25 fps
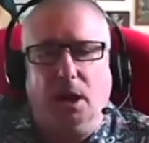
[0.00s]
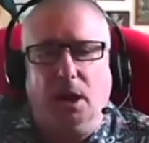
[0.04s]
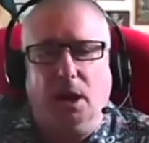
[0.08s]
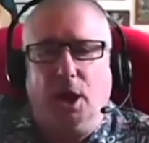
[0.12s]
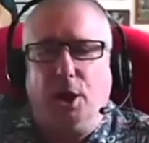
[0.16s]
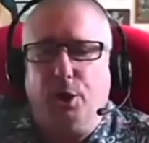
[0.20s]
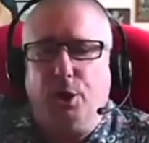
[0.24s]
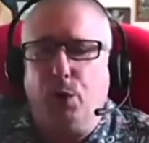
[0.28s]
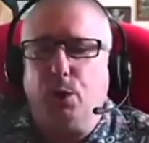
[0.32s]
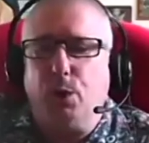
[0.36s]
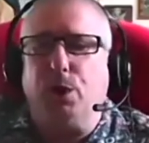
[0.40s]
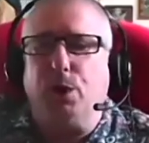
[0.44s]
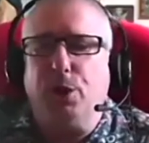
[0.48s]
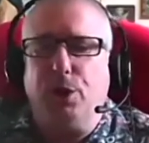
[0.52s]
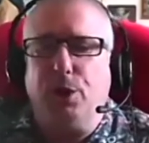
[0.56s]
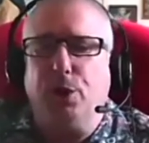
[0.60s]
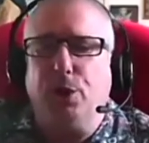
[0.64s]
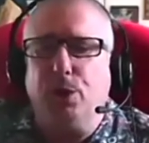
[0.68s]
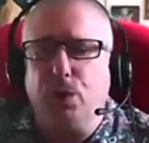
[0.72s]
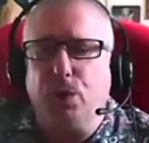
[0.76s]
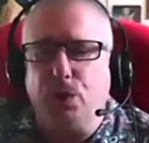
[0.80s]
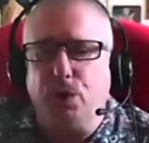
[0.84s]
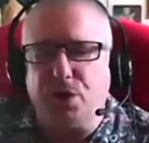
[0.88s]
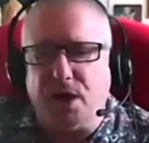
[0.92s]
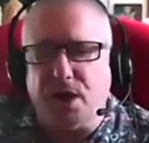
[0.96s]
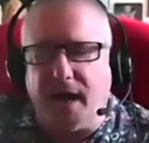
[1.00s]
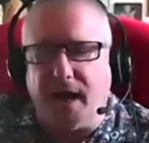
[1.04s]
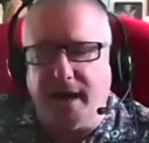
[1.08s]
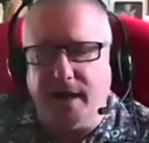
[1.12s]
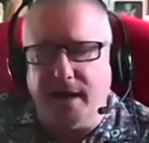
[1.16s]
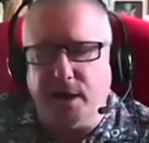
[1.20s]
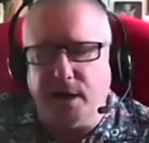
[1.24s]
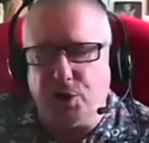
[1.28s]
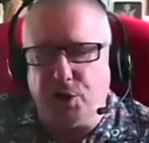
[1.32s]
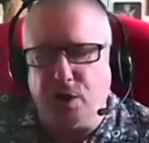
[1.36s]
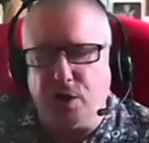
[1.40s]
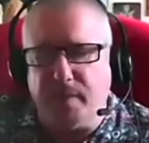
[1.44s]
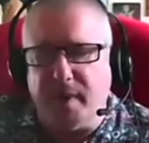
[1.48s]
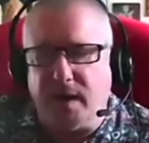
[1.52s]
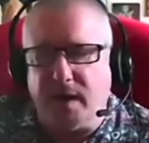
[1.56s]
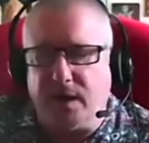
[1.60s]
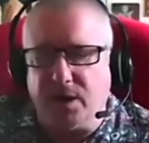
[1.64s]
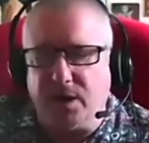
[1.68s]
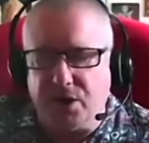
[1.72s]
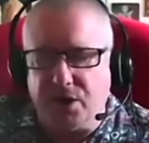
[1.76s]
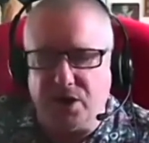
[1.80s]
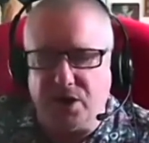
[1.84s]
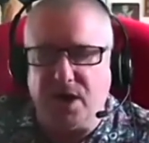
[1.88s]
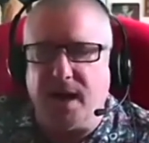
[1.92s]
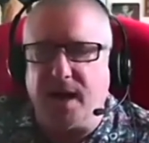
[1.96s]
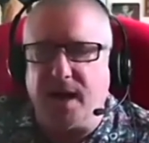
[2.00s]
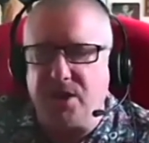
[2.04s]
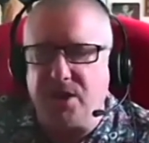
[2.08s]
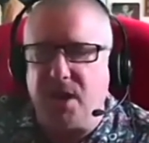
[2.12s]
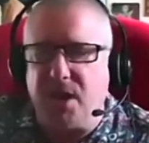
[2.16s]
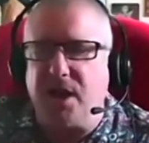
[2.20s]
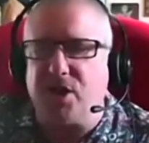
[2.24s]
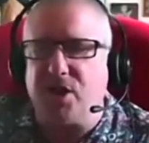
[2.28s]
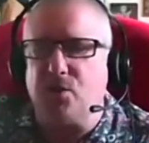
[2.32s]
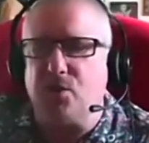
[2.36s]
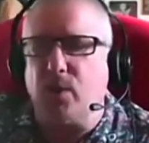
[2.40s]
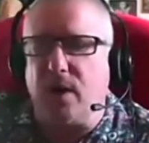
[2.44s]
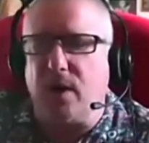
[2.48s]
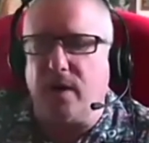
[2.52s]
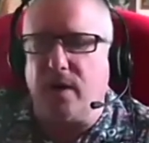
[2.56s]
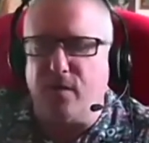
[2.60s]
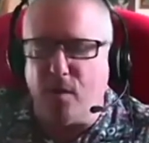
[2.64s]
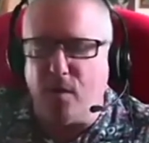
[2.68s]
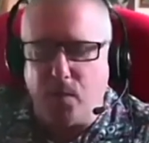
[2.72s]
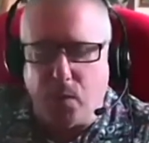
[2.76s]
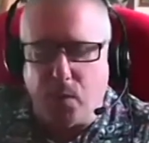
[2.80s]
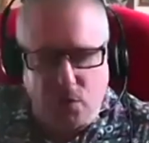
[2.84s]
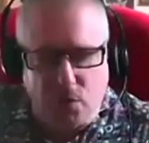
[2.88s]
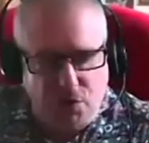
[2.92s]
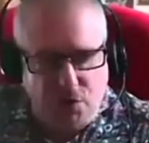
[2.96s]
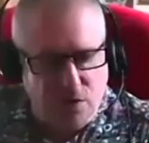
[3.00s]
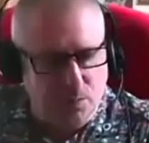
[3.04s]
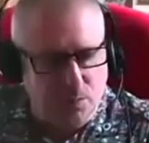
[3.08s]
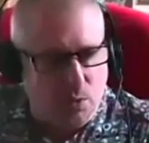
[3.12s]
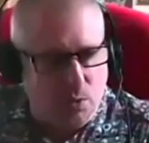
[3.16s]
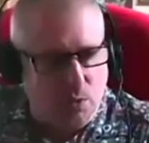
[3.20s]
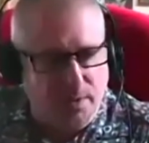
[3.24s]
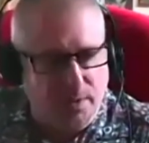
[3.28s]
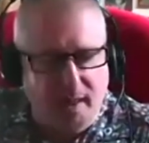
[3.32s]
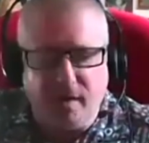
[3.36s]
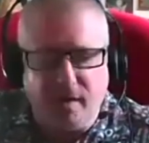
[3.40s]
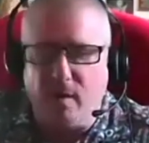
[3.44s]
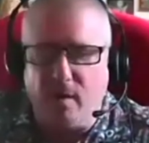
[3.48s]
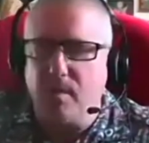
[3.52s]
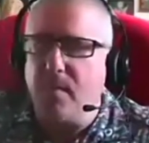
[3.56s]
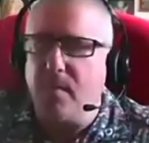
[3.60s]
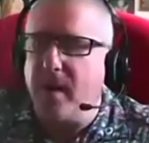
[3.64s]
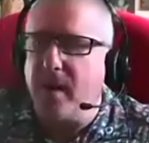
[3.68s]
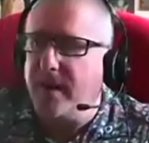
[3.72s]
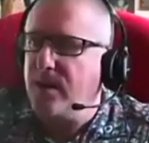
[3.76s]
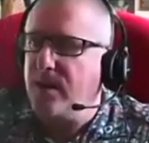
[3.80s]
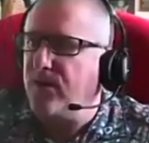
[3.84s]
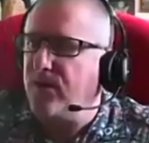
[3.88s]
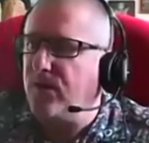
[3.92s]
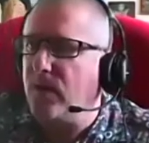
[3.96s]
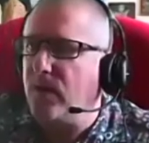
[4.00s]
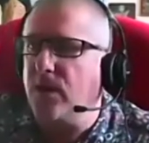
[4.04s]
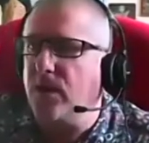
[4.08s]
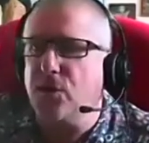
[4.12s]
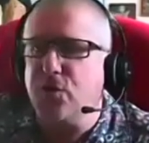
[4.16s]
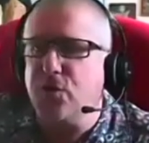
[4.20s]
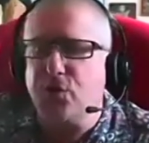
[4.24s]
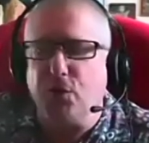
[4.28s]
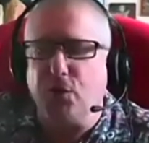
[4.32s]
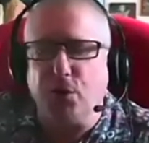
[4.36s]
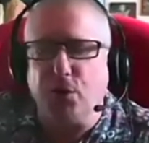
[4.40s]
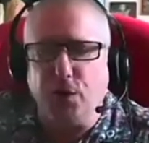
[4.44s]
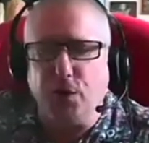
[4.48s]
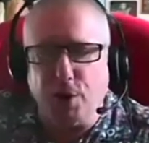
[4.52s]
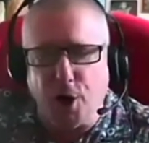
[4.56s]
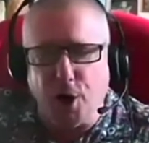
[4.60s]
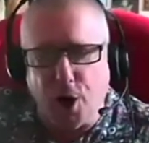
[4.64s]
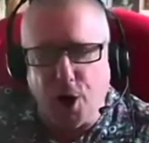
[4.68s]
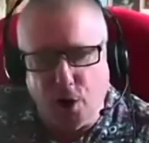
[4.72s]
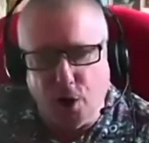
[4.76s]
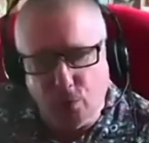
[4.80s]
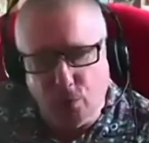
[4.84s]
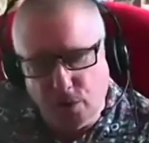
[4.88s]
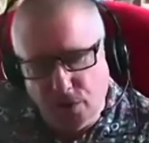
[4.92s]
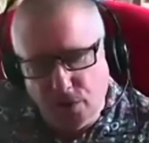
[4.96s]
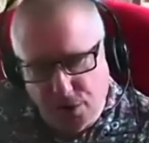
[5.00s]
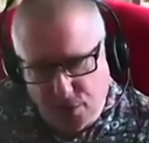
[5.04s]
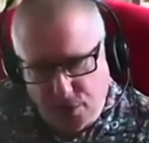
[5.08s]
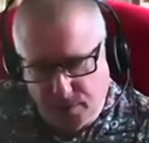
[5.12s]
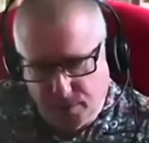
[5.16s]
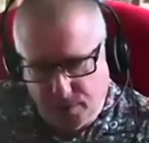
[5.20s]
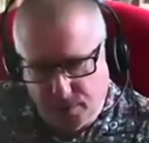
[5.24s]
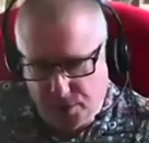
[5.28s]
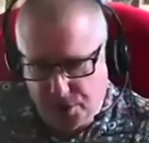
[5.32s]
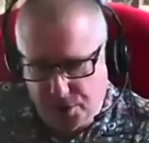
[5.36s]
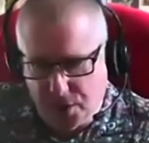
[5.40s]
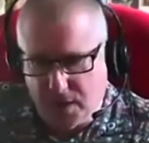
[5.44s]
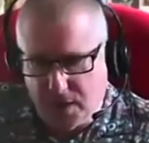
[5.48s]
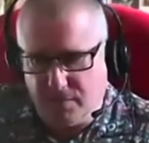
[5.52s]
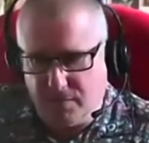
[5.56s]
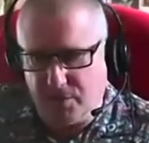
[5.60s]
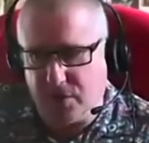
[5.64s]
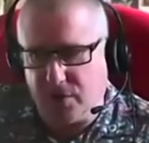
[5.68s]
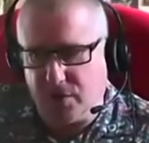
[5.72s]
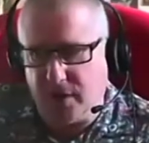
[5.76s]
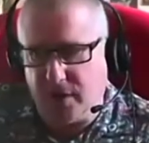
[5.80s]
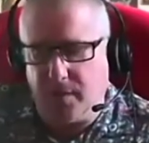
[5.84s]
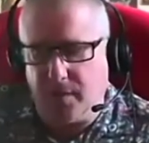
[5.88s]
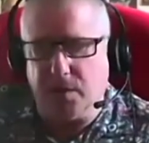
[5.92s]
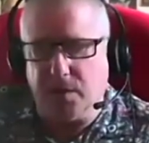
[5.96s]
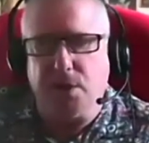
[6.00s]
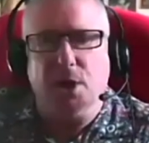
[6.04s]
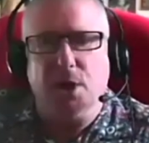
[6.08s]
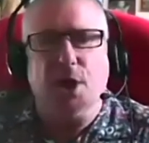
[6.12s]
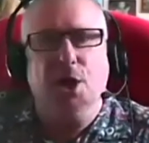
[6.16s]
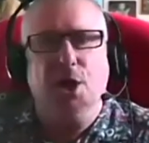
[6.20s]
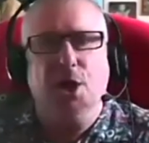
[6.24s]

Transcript: You can use HTML and CSS wherever possible. There are many things you can only do in JavaScript.